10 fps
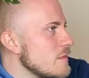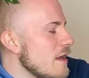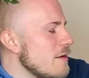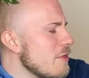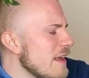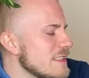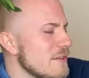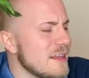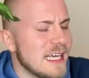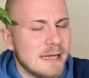Oh, thanks. I don't
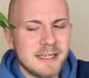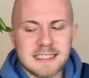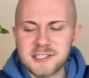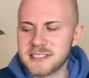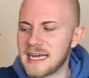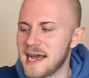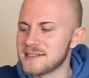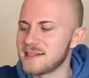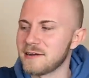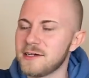think anybody's actually asked
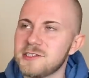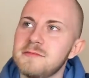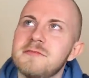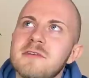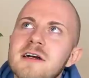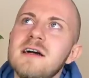that question before.